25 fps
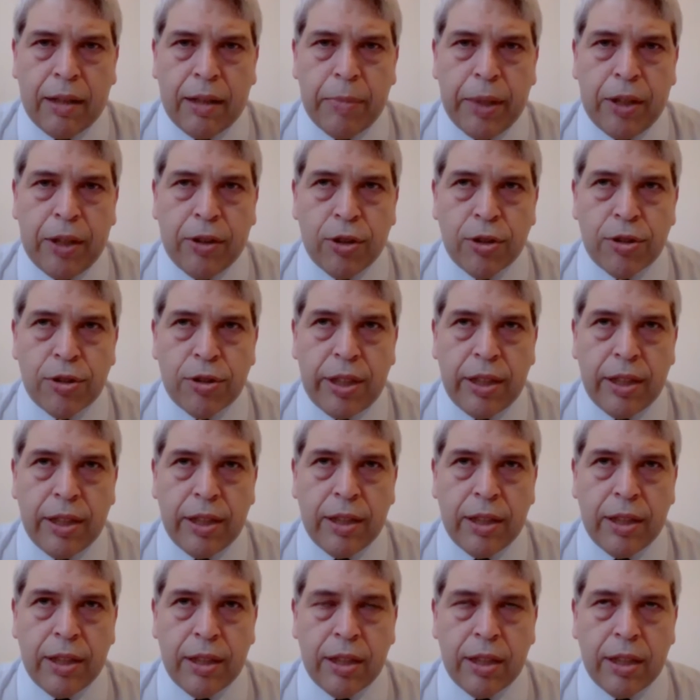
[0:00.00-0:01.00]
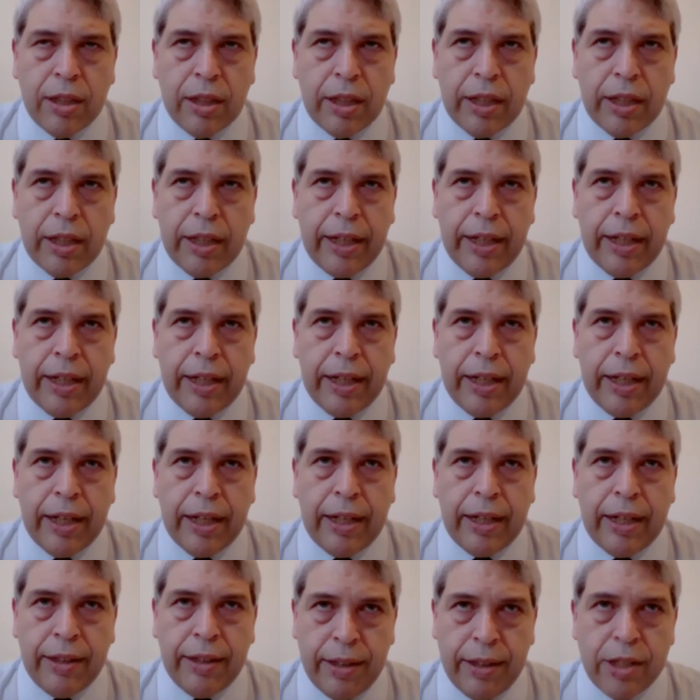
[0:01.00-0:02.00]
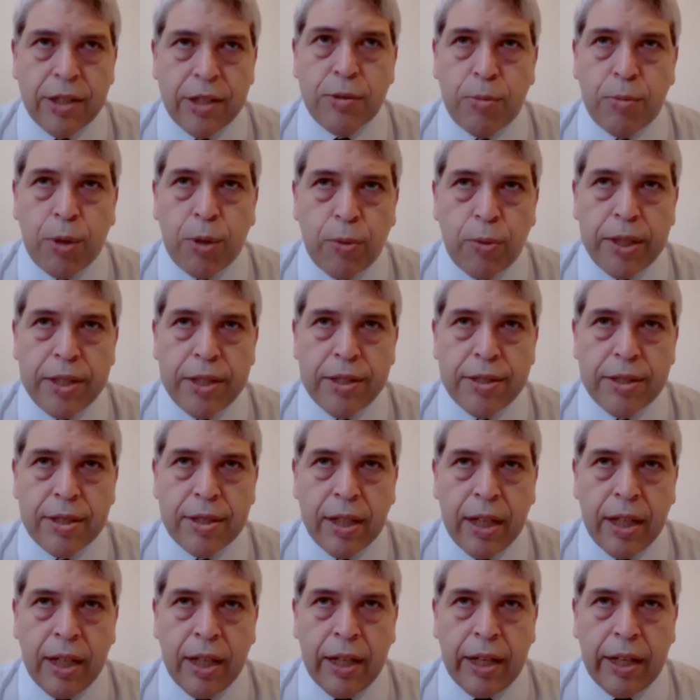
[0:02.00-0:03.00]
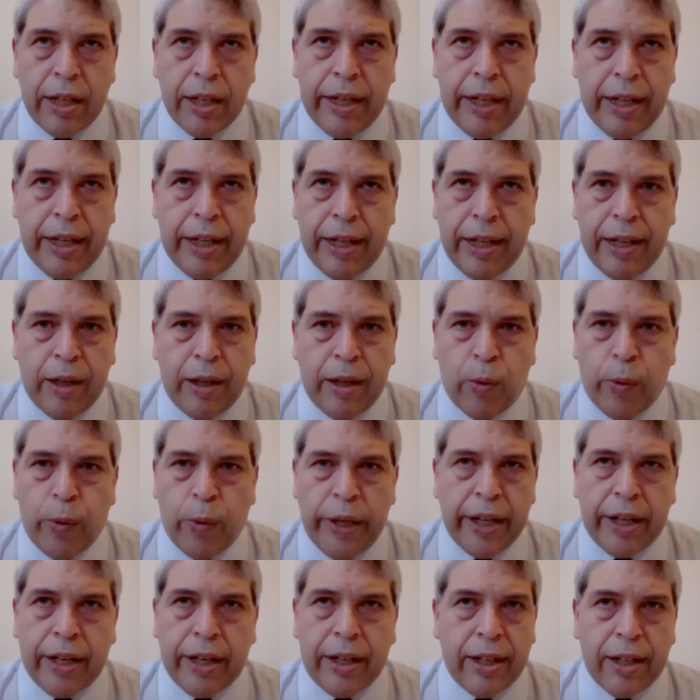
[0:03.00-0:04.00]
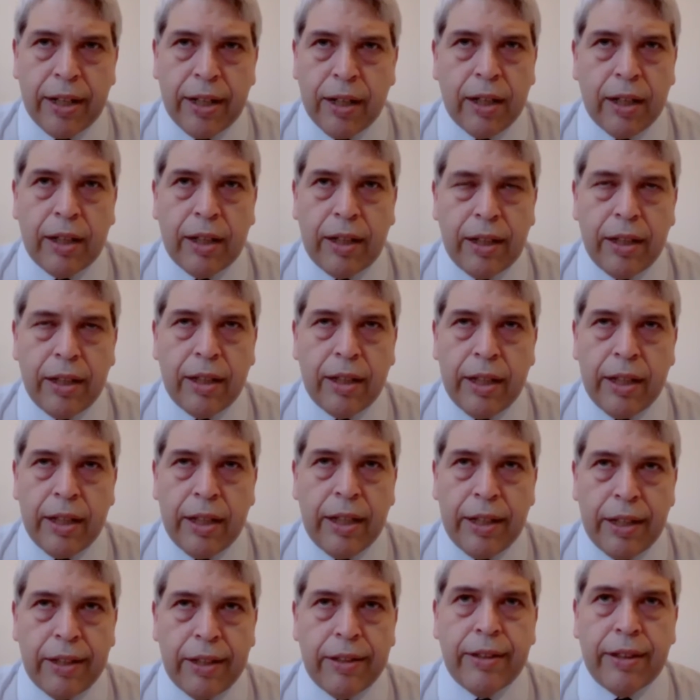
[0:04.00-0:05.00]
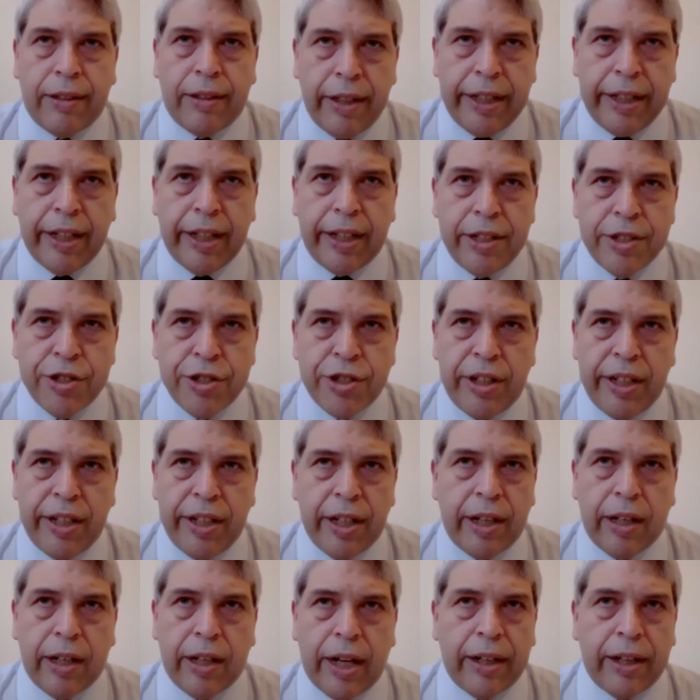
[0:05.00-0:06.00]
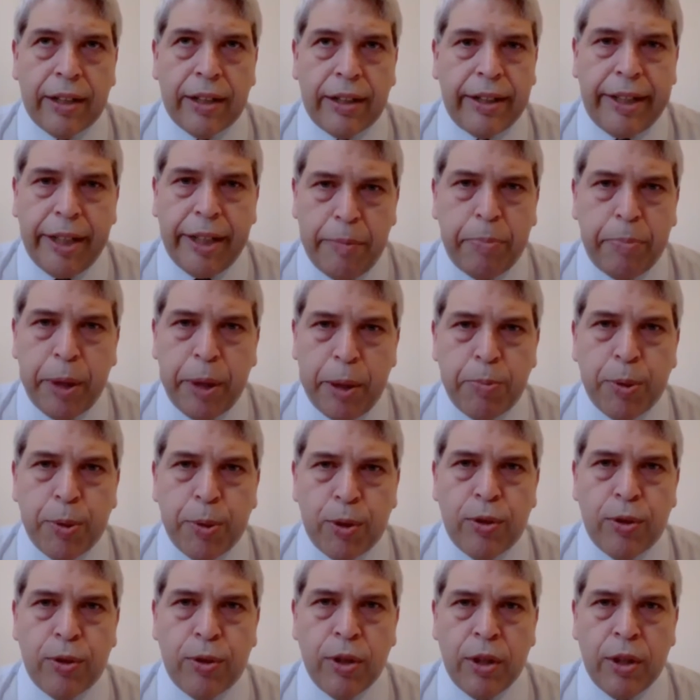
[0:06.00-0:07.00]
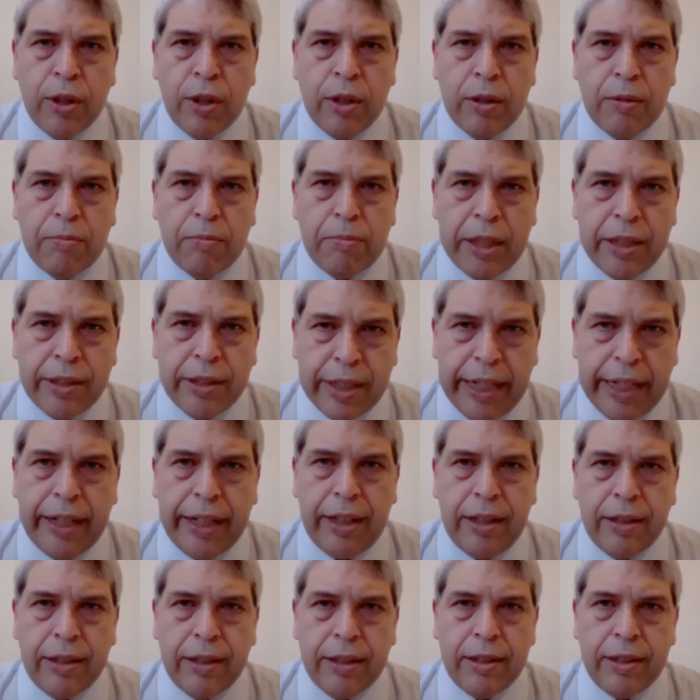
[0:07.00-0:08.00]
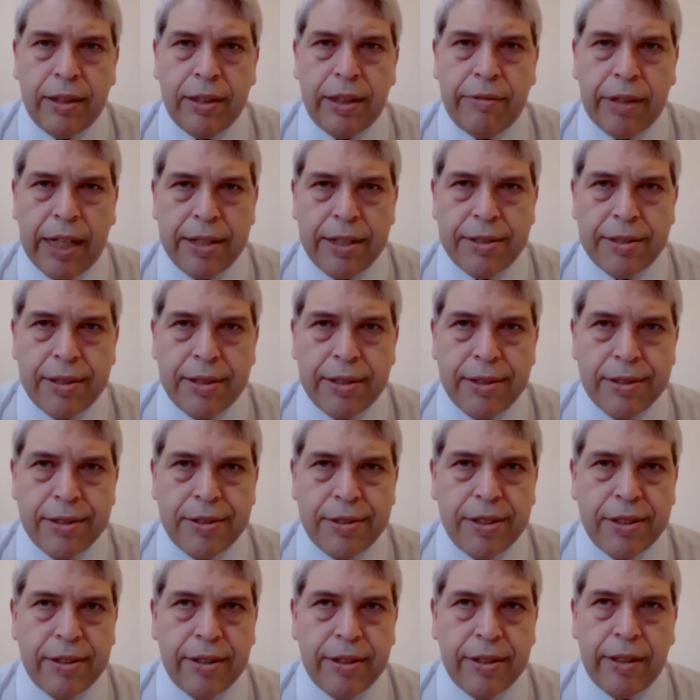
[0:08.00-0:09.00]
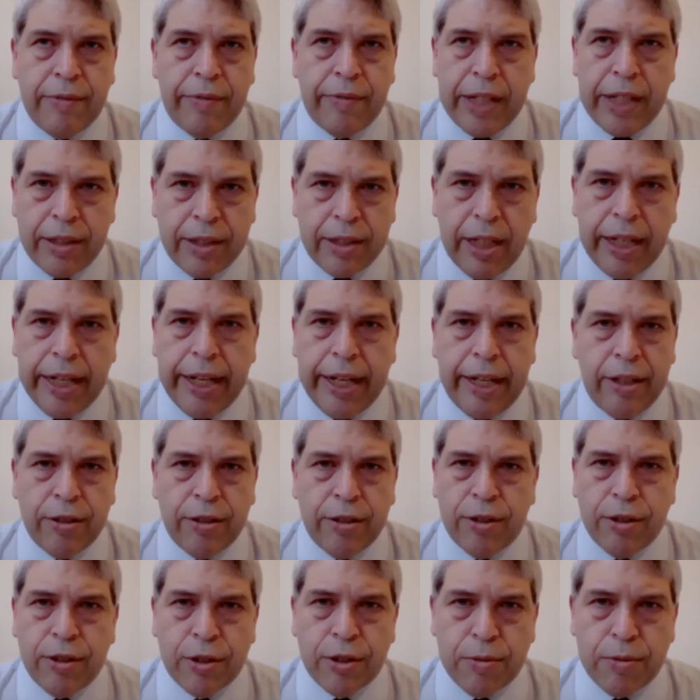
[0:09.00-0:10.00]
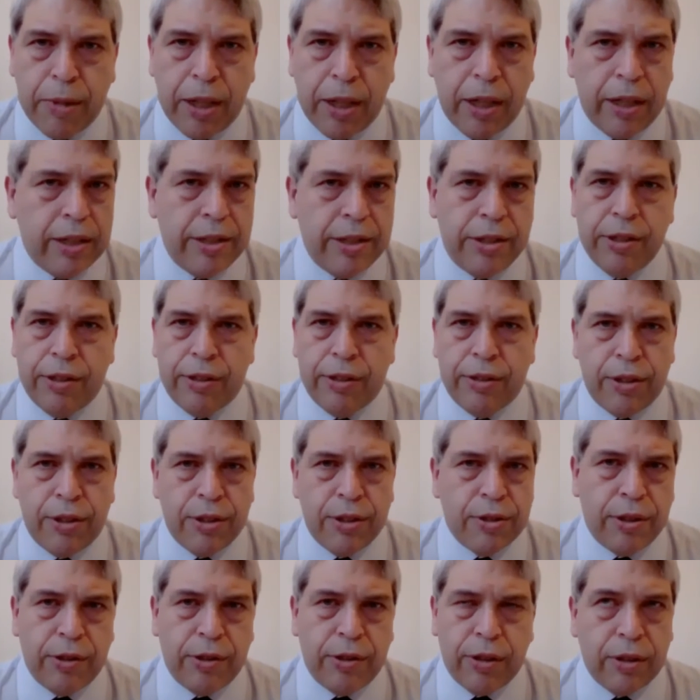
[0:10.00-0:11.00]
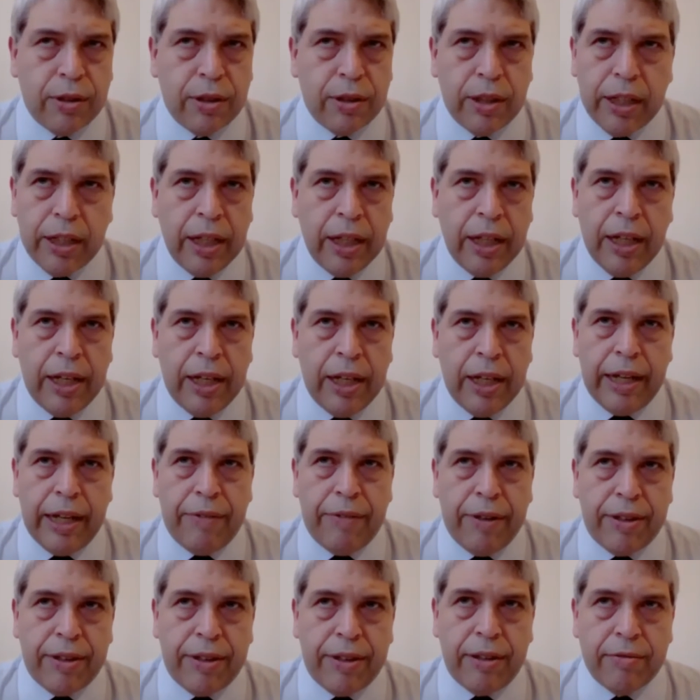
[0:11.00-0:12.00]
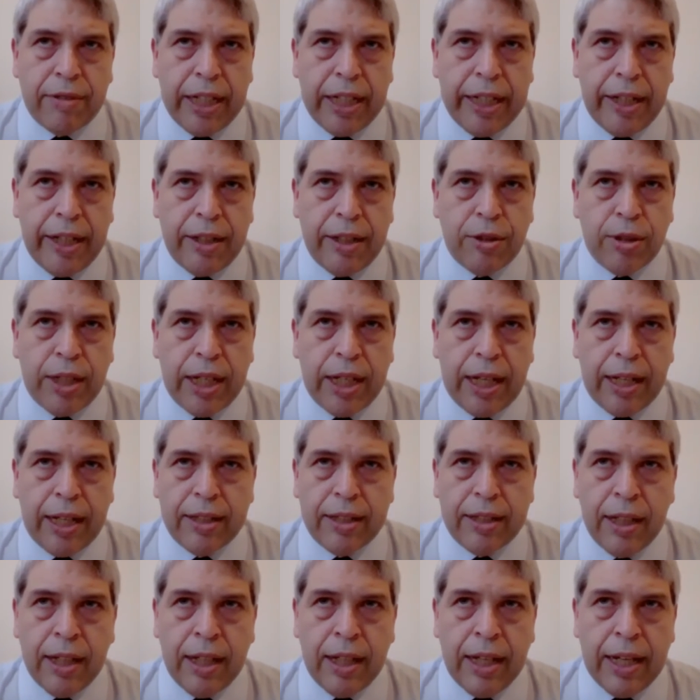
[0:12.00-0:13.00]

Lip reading: because in these moments we are the clinical engineer are key people maintaining devices, ventilators, monitors, or everything related to that.